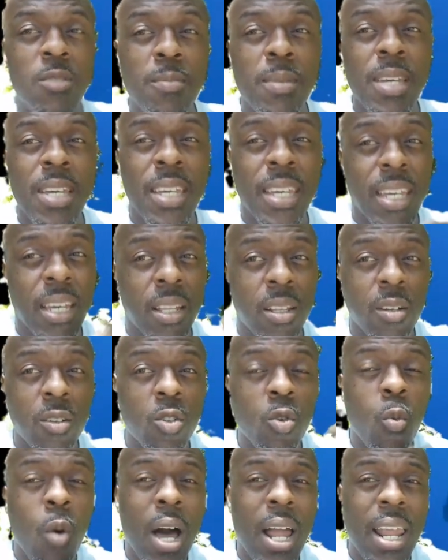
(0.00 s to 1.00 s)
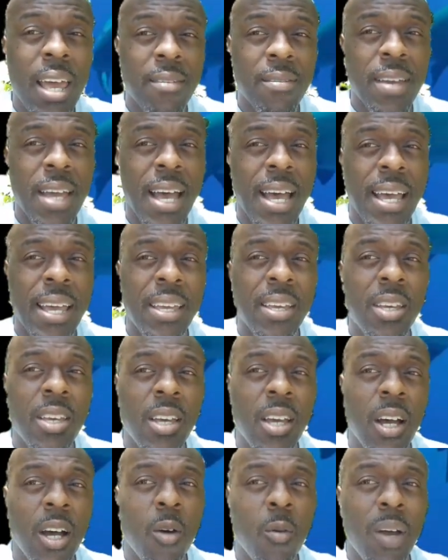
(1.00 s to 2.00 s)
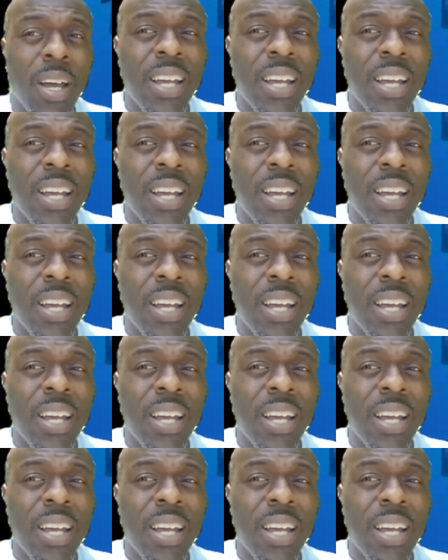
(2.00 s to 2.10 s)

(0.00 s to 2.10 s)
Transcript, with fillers: this diver decided to